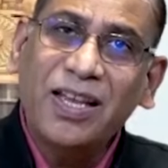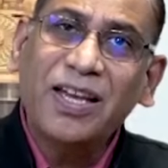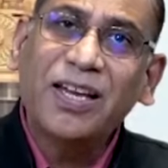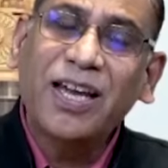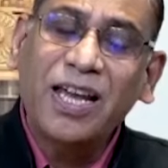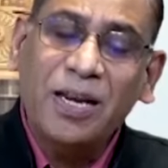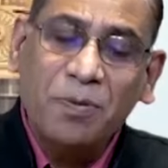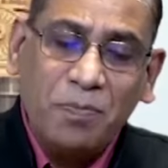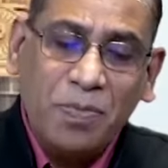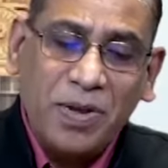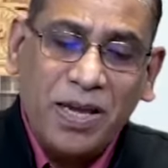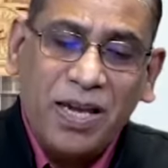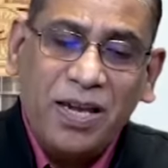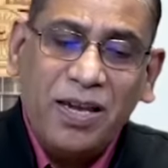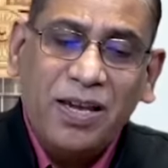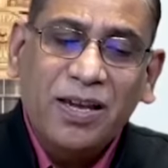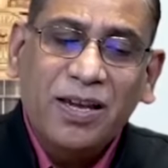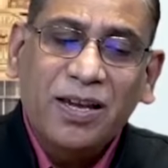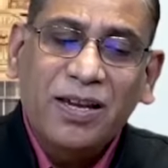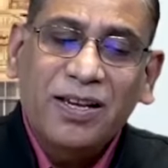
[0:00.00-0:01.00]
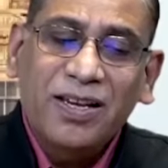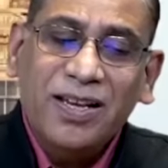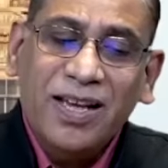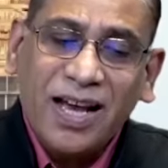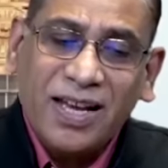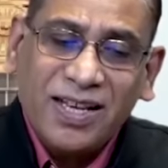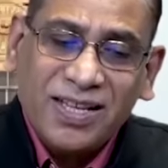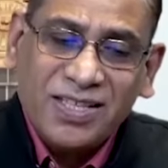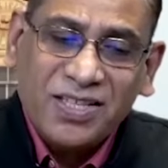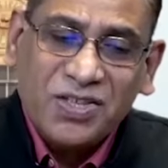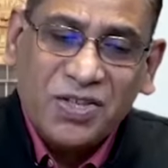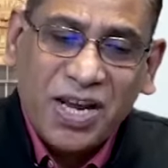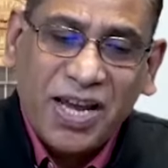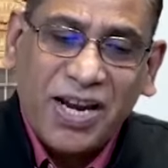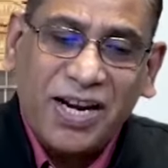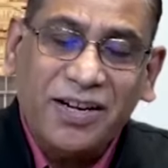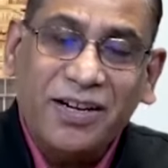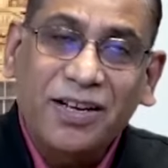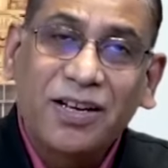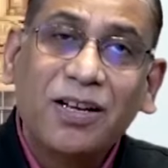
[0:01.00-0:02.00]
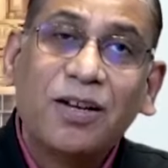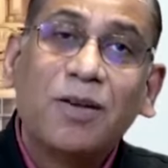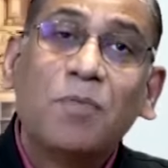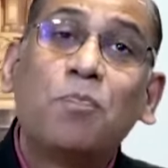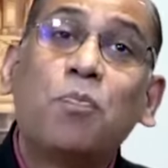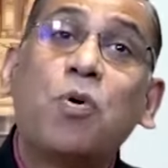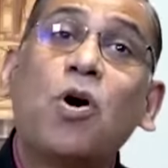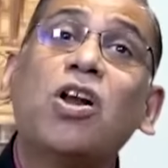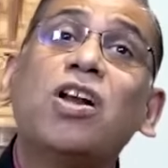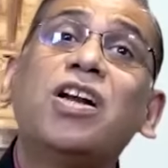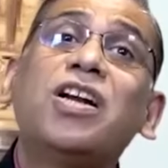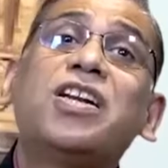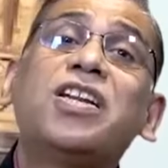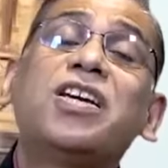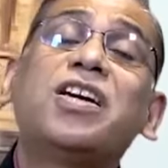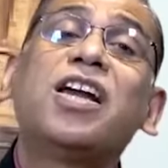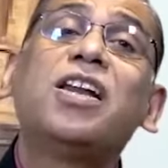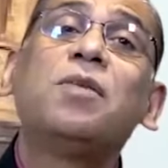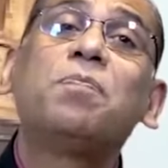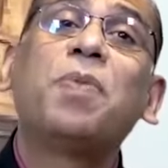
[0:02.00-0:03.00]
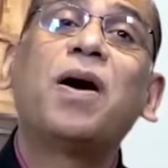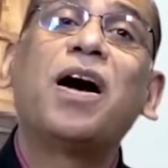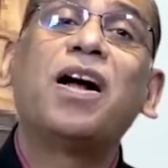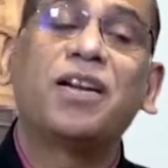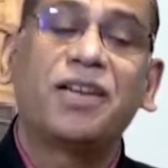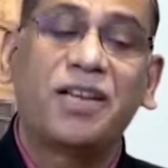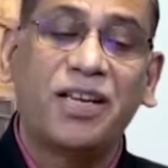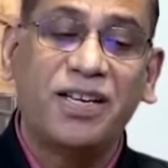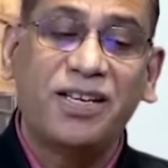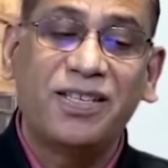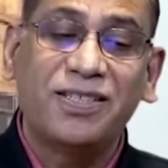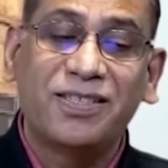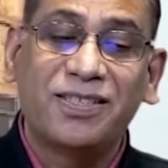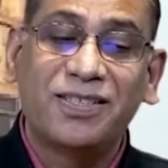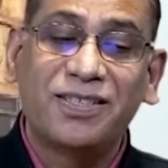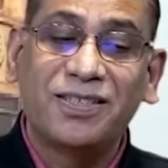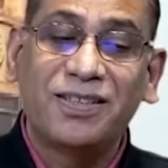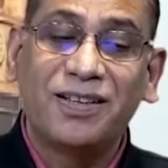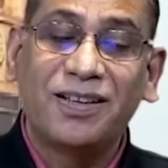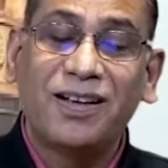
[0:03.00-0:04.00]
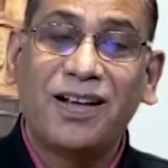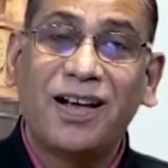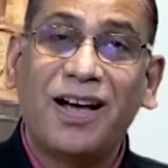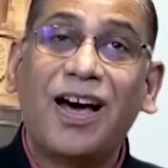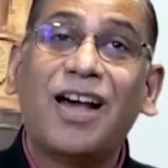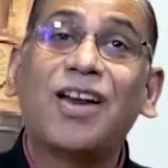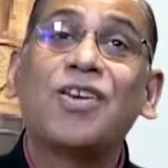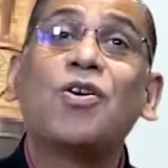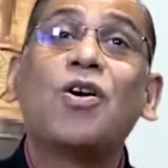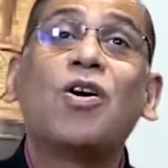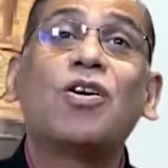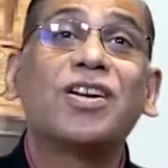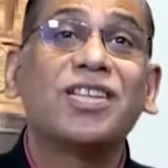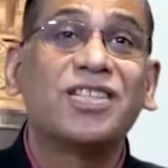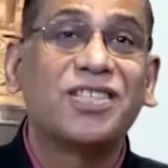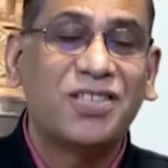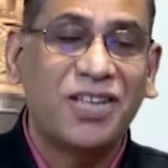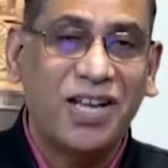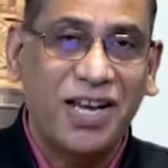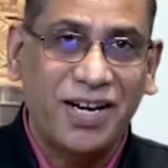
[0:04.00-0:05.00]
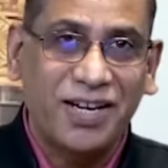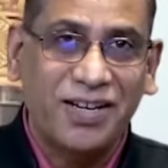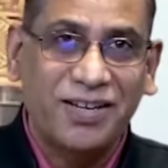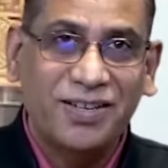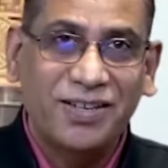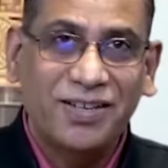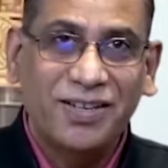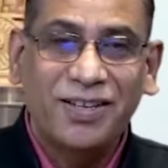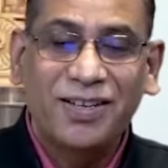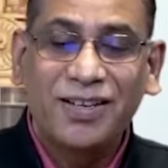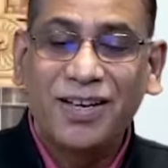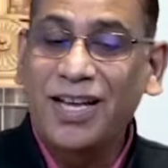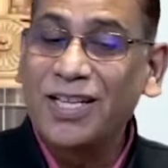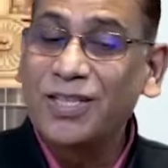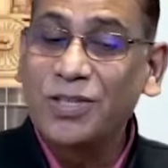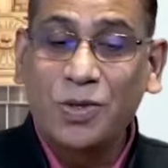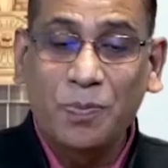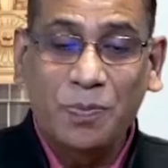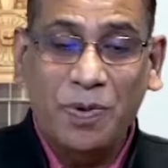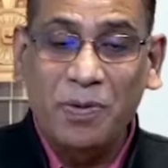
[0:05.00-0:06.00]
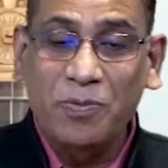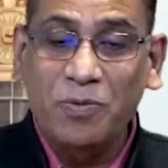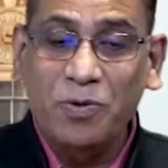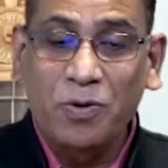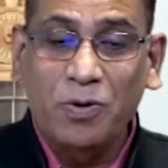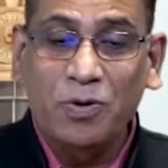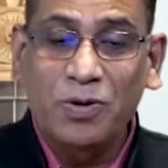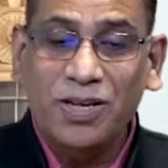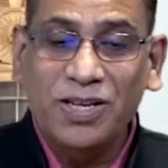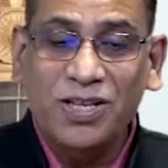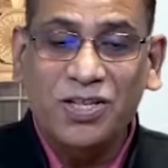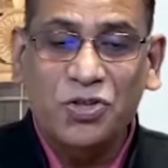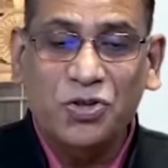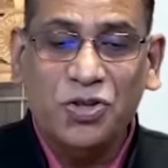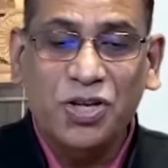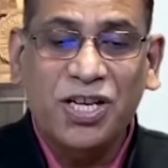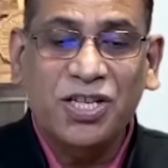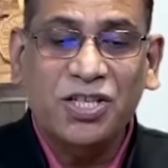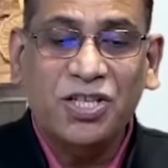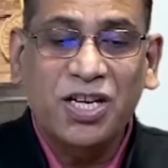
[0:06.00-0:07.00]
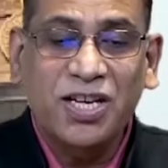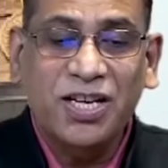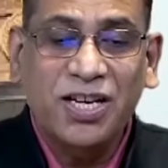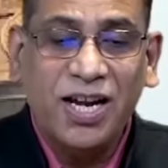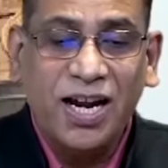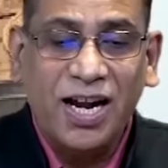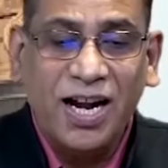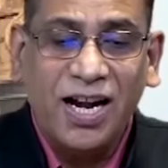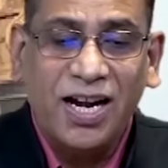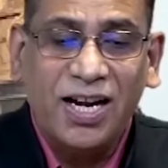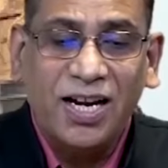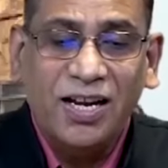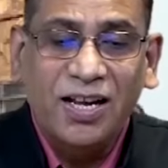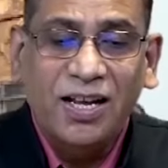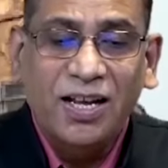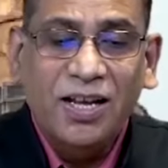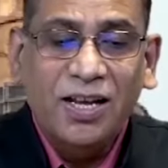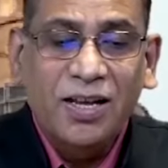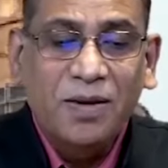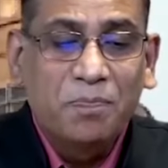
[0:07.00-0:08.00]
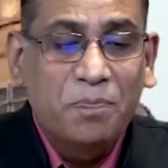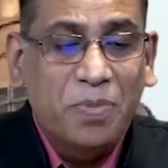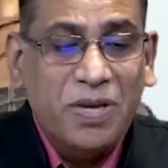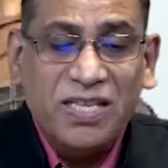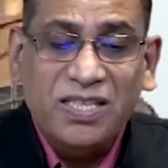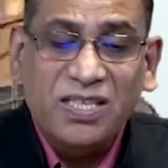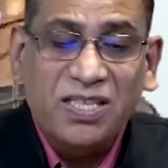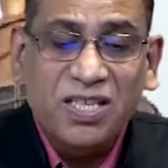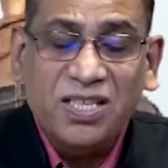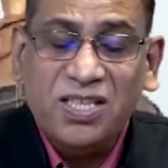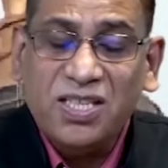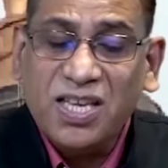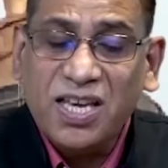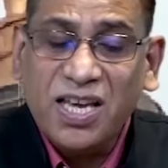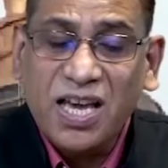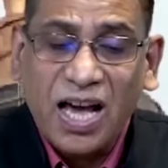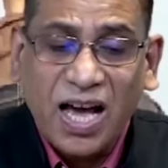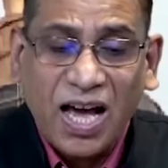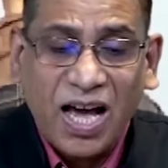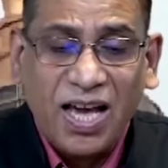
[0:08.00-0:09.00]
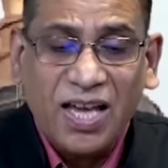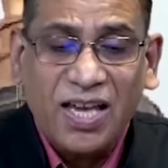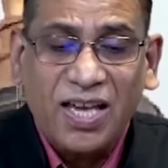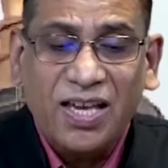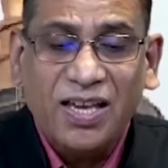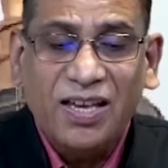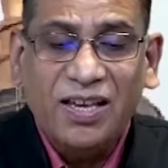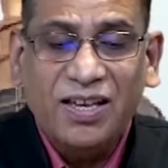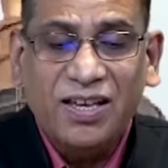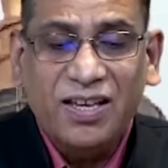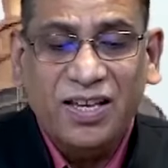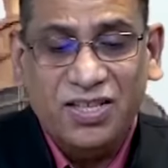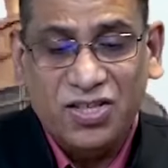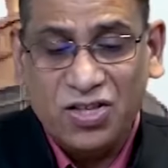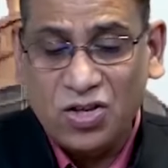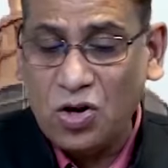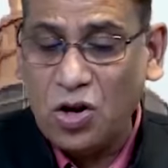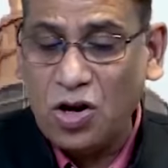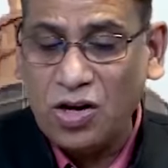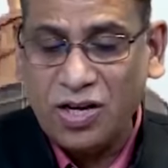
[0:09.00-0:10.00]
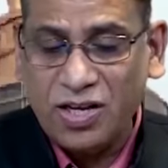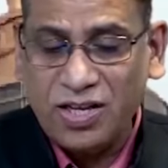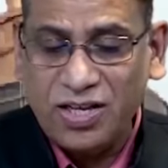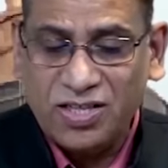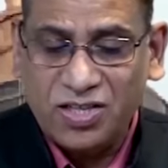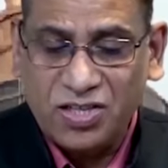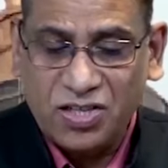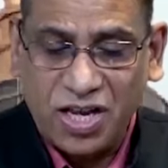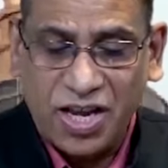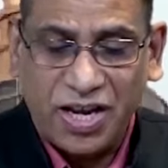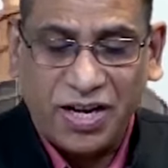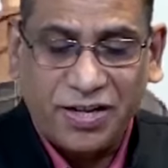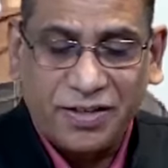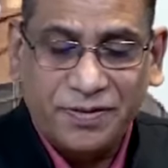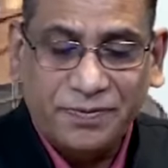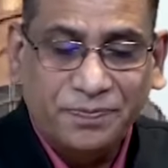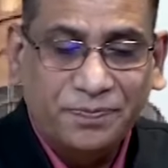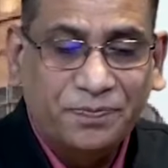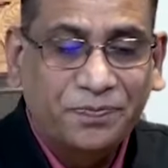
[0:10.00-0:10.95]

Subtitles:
they can be a state. Political parties are not a state. And Supreme Court strangely held BCCI is not a state.